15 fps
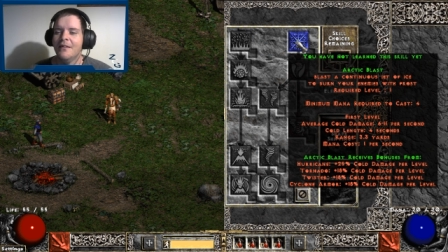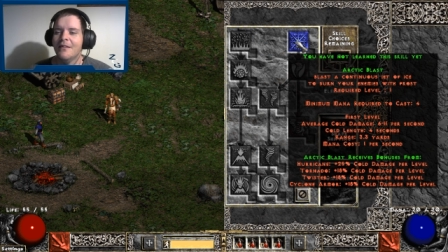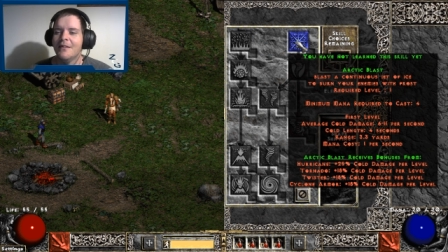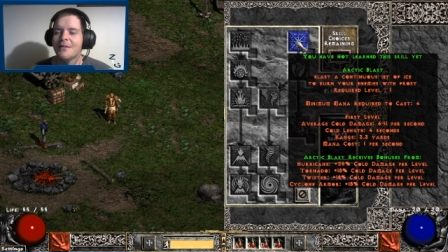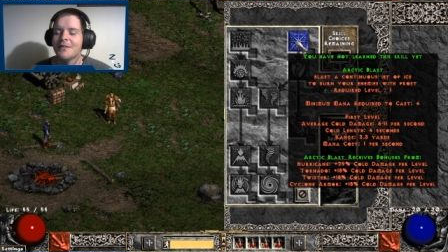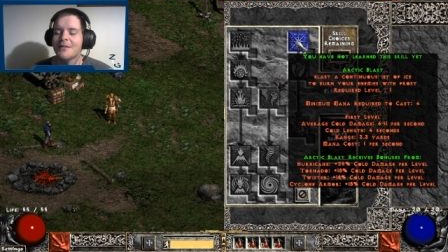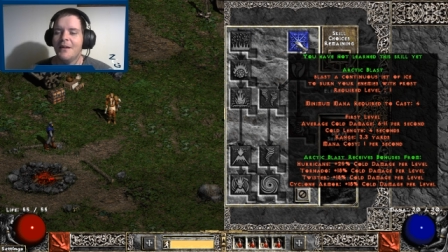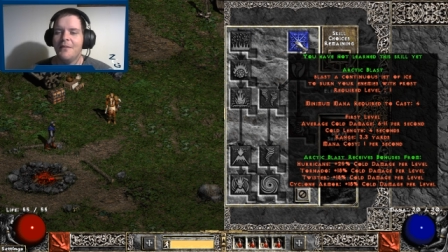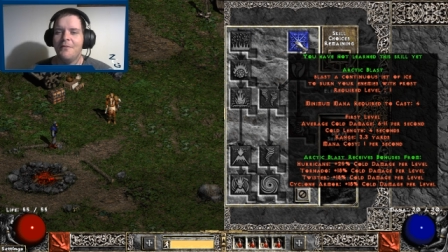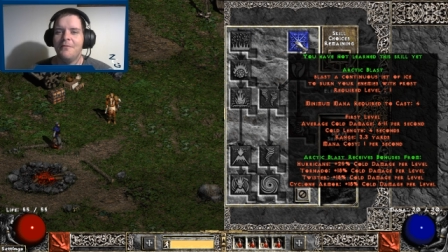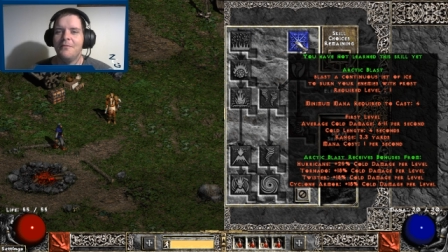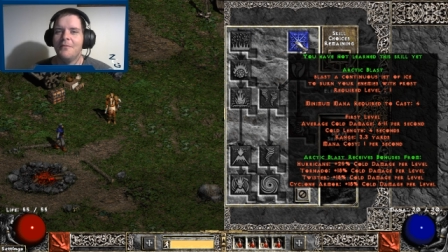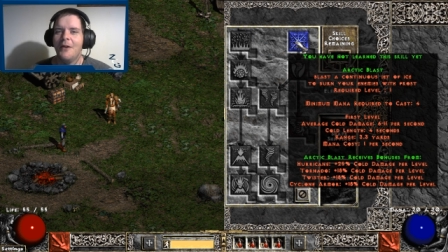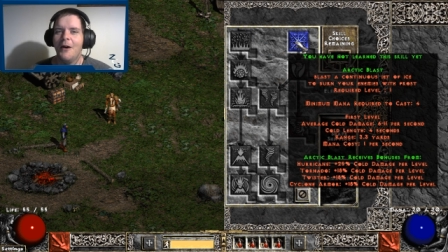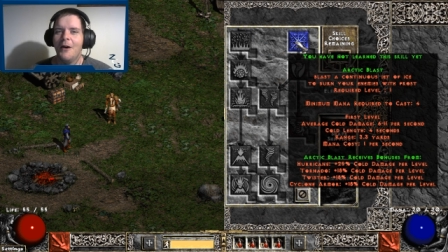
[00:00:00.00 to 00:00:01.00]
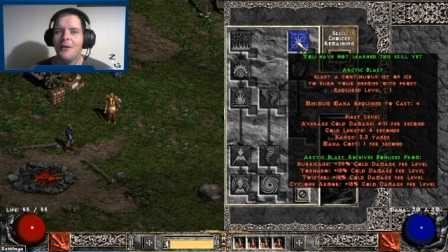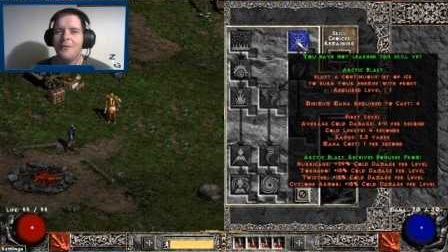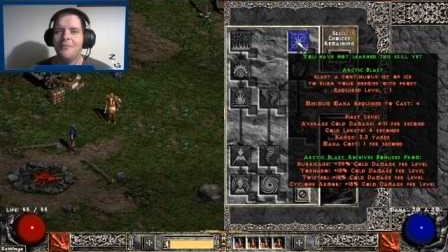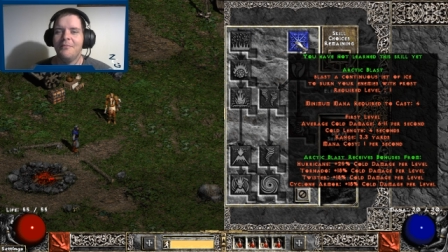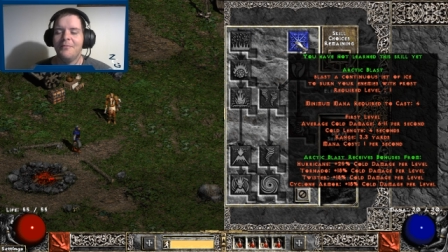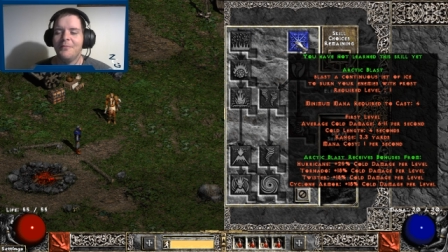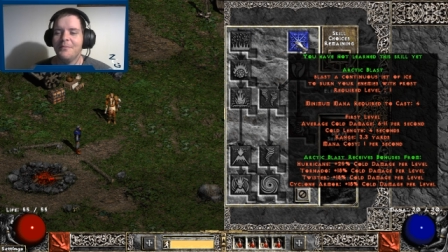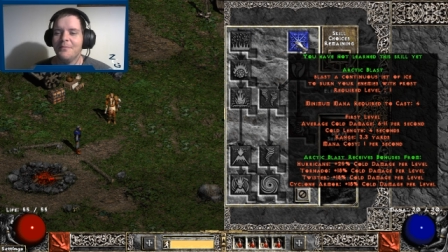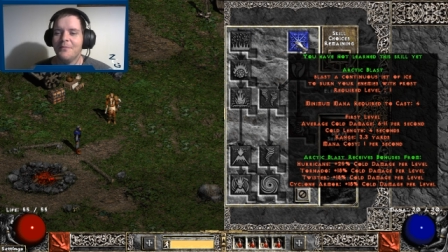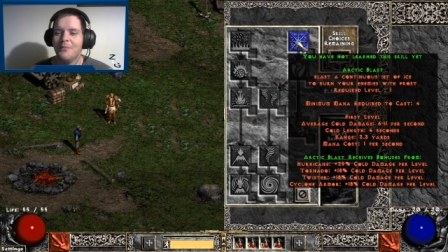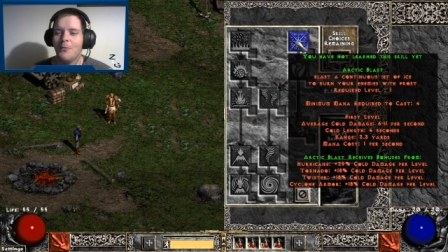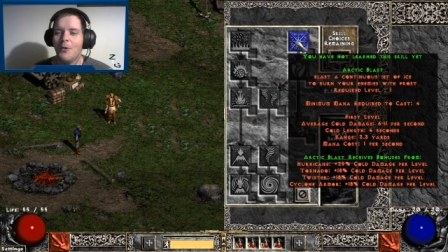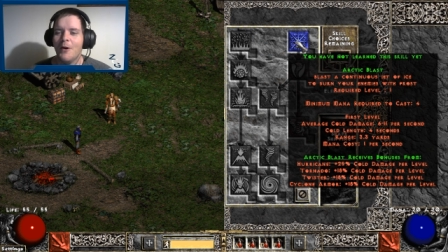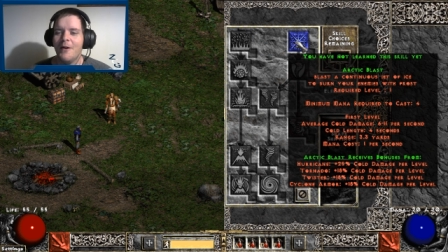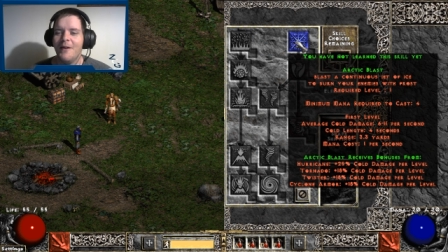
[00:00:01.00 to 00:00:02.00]
That's kind of odd
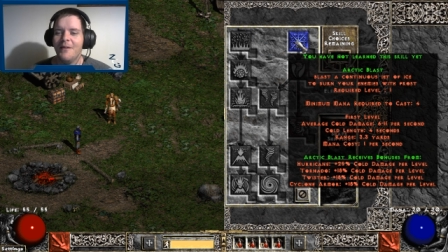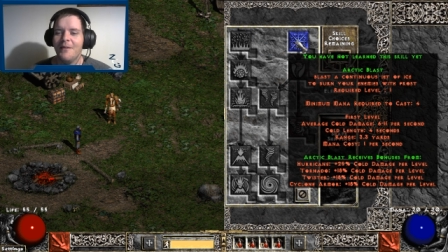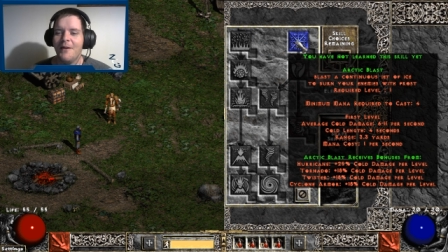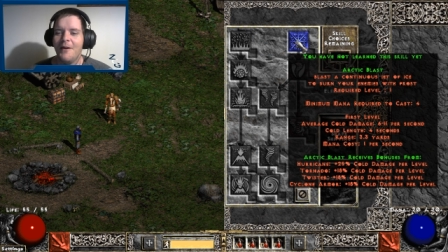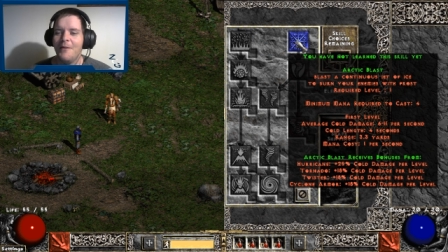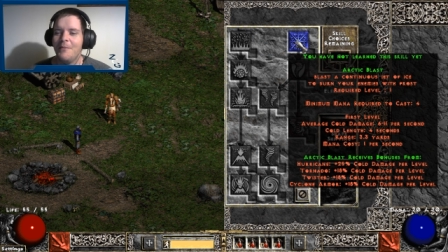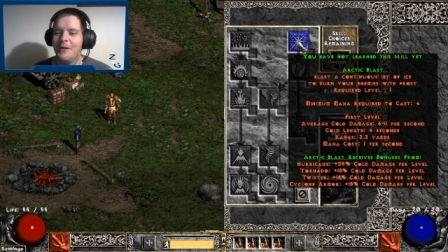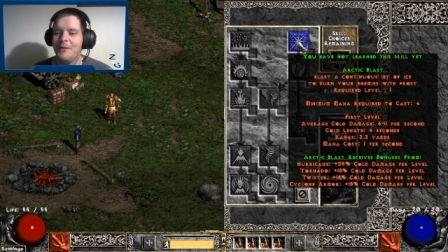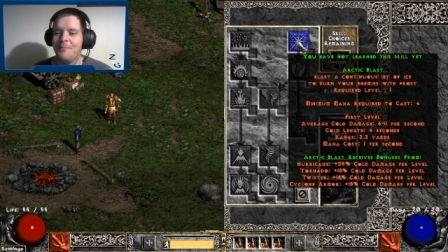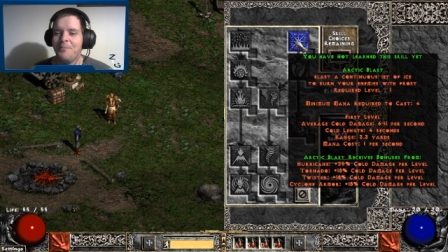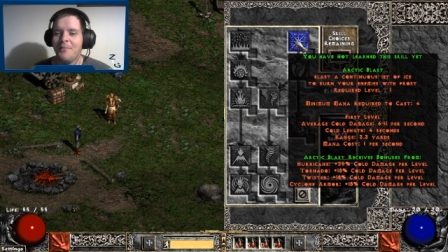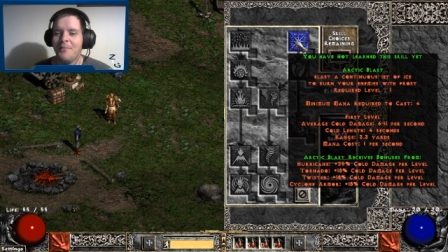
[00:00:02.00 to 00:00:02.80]
wording there, but